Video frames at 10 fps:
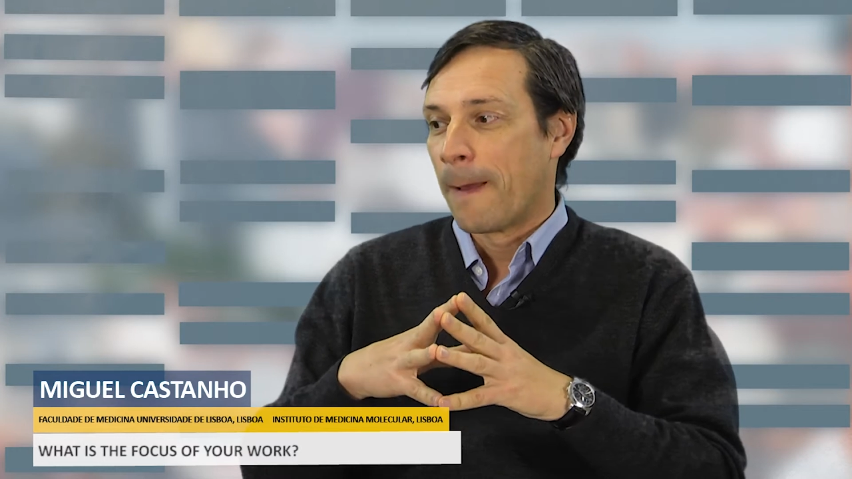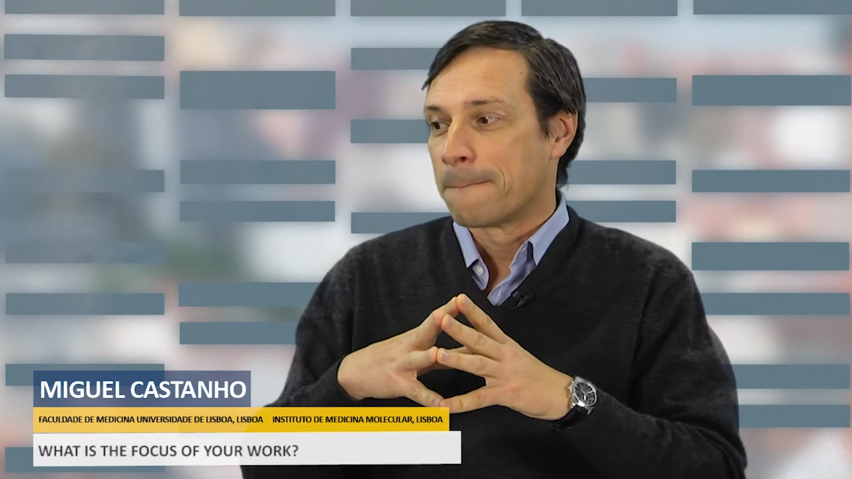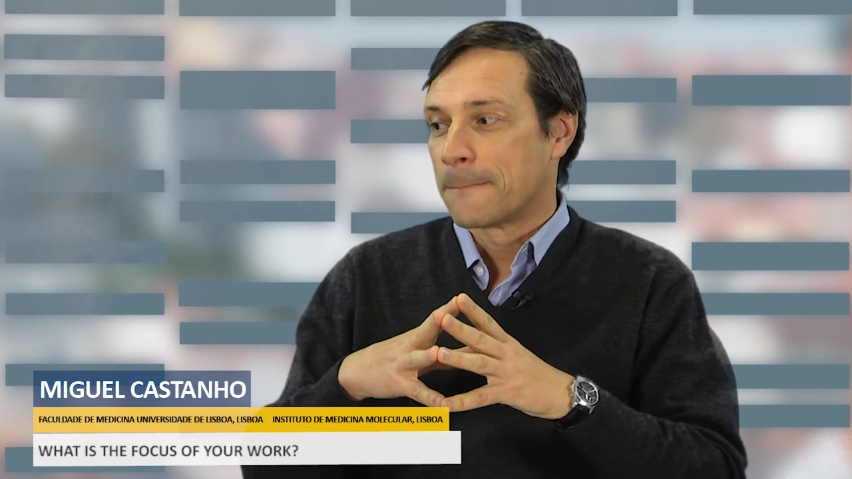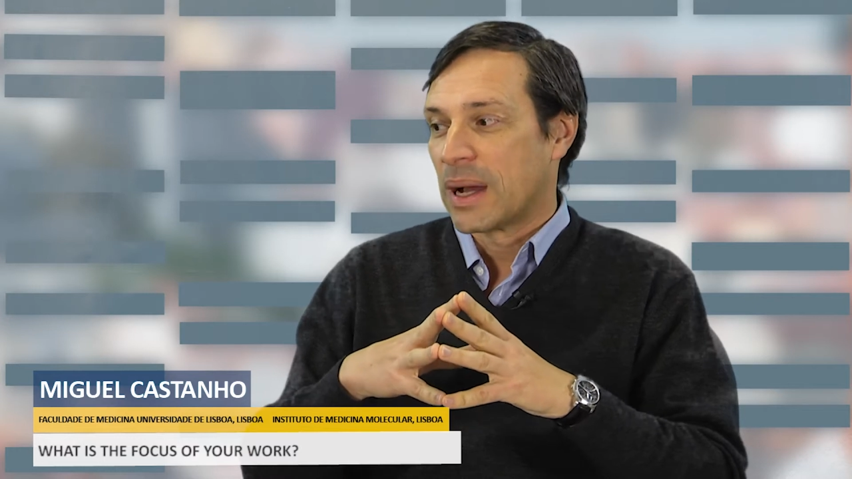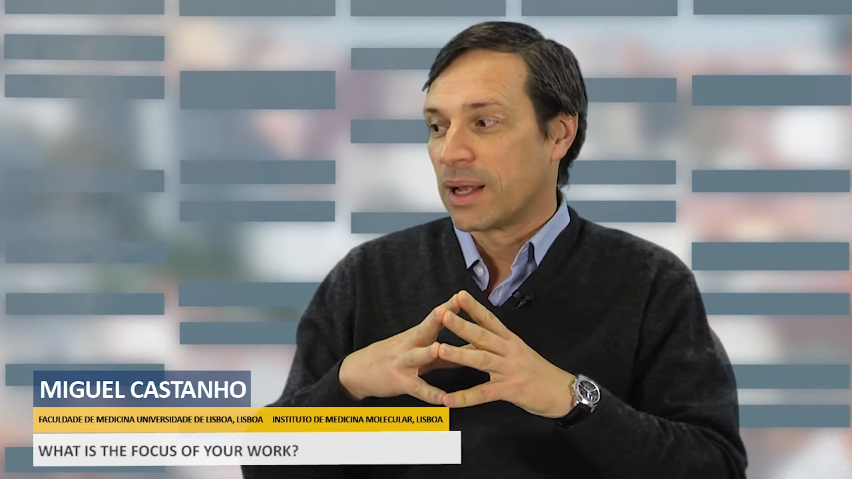
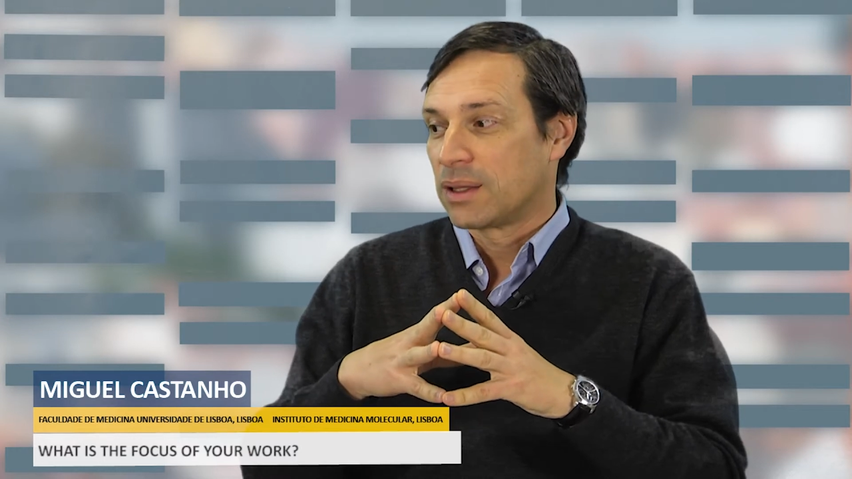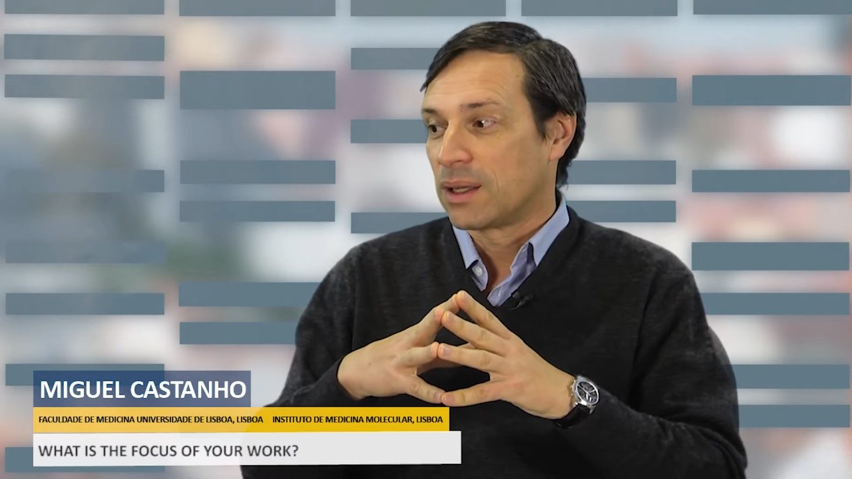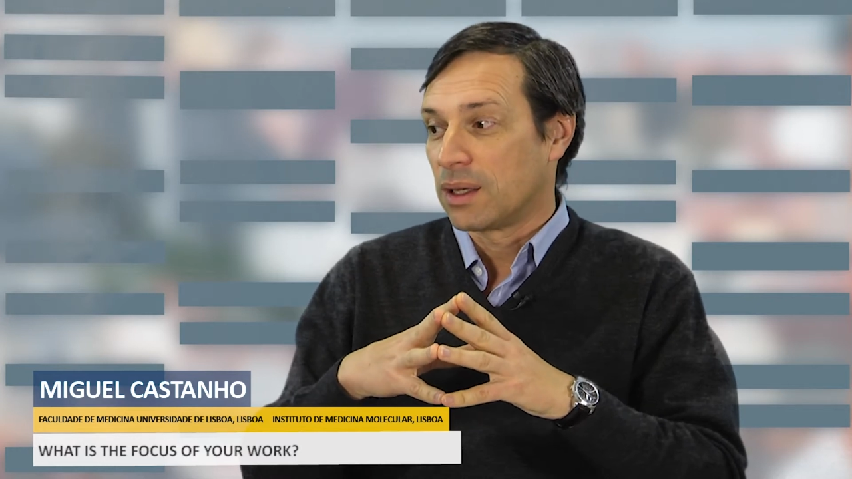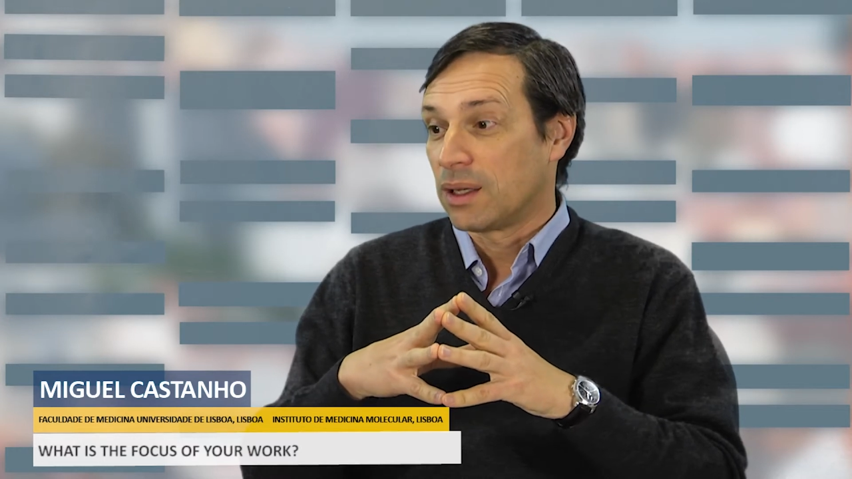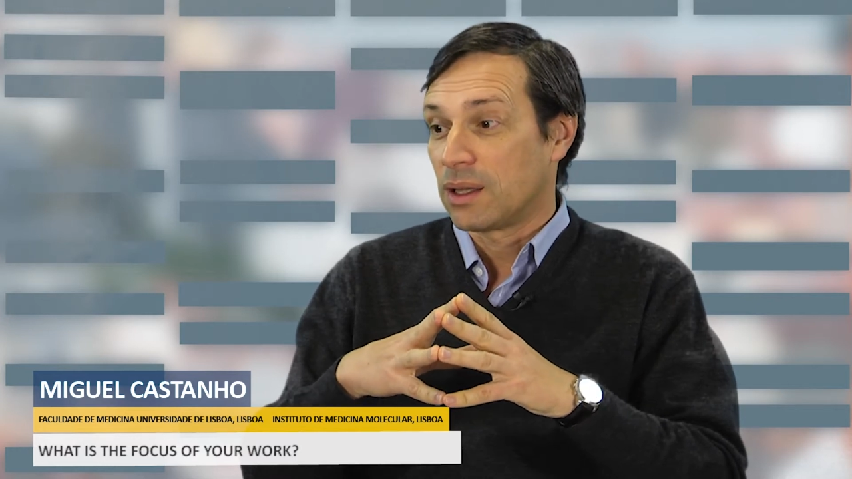But
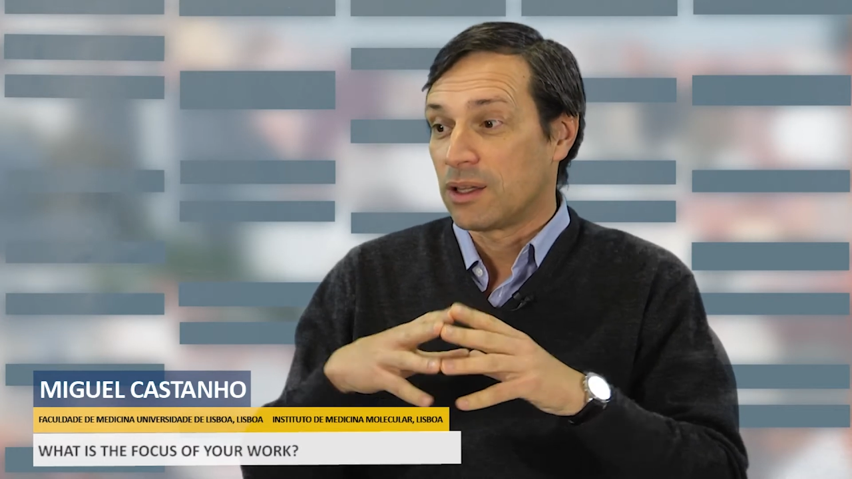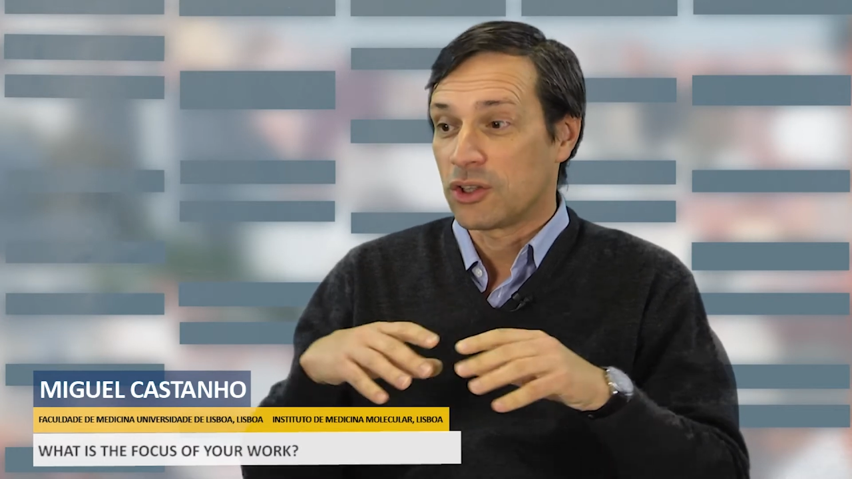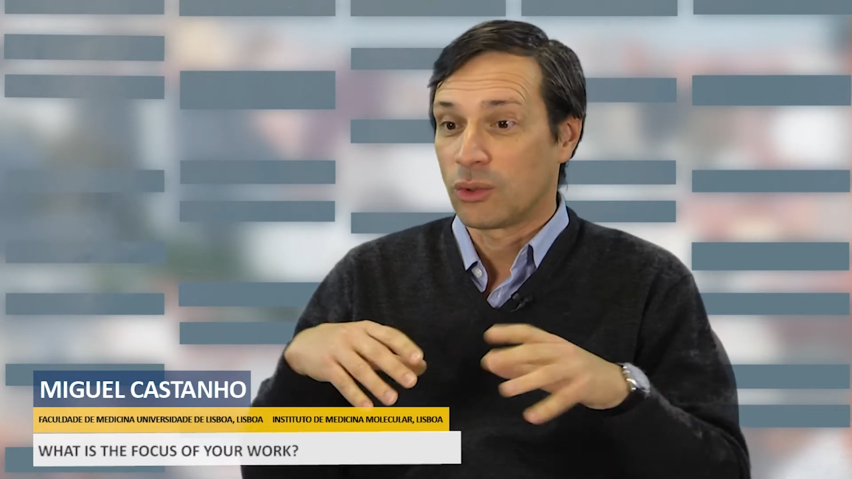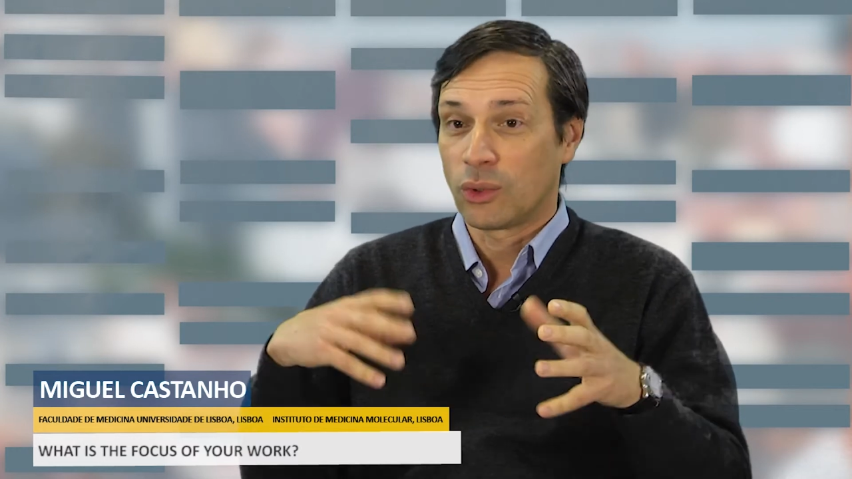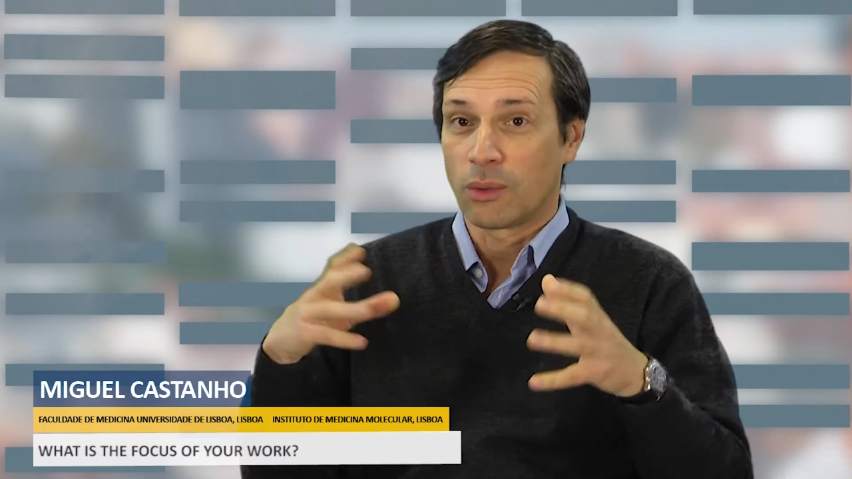in addition to